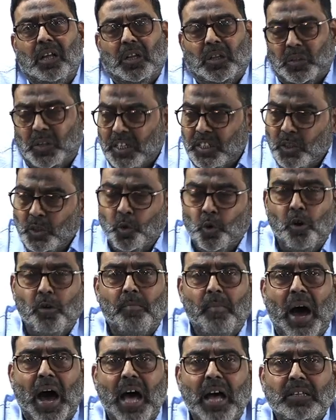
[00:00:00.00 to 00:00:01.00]
There is no
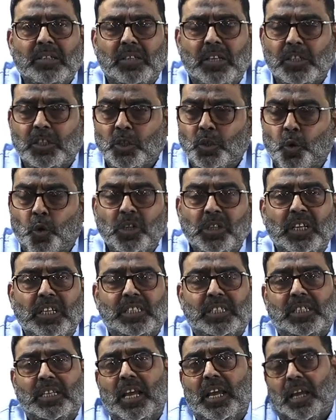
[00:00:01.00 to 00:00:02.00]
Marx, there is no
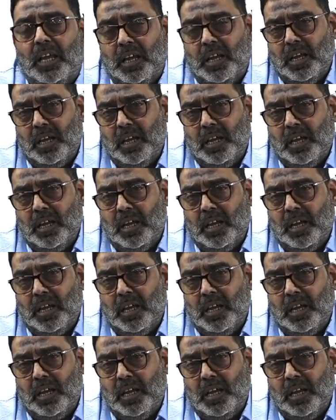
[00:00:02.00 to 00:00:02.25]
Nietzsche.